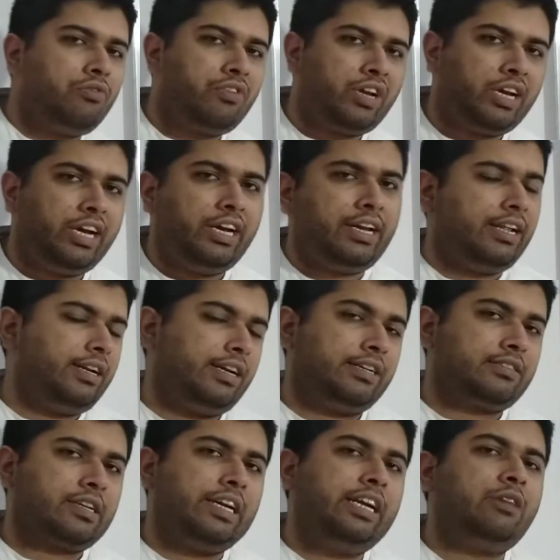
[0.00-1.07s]
Offer rate
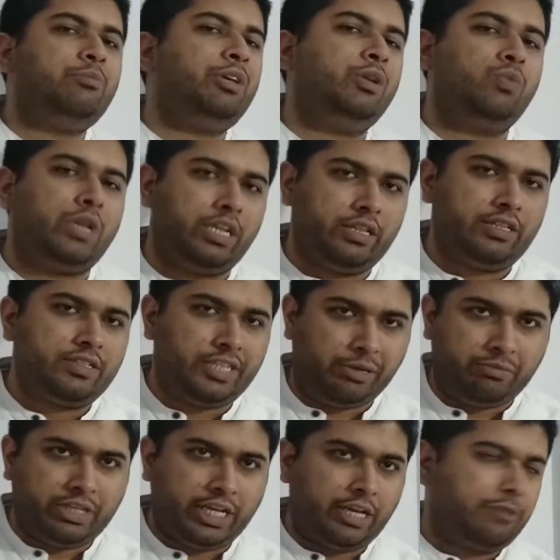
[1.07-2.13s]
and ask rate mean one and the
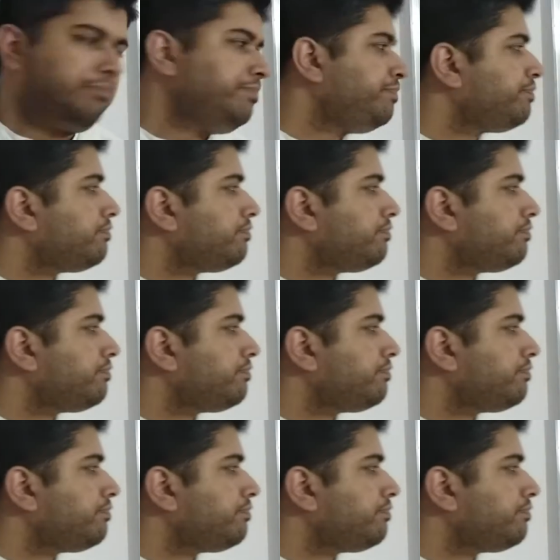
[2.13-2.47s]
same thing.